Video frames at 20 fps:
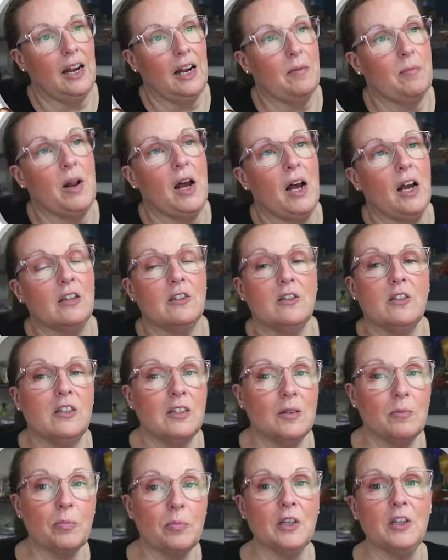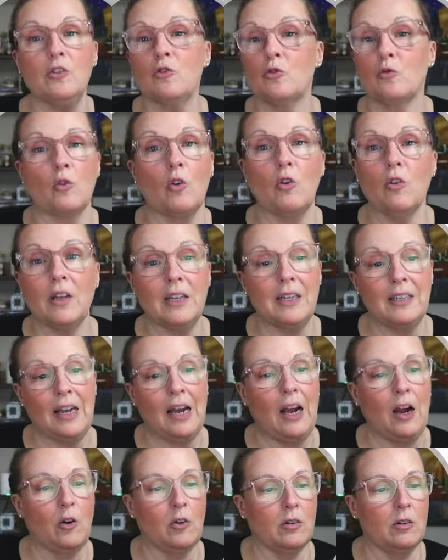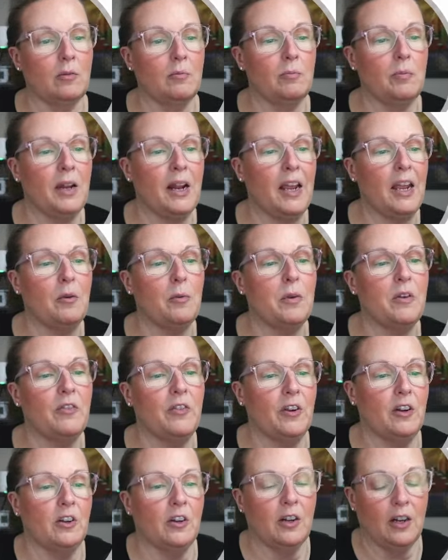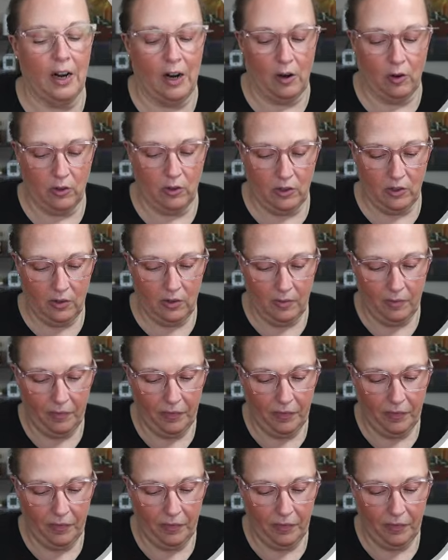I am not simply scrolling down, but hey, we figured it out.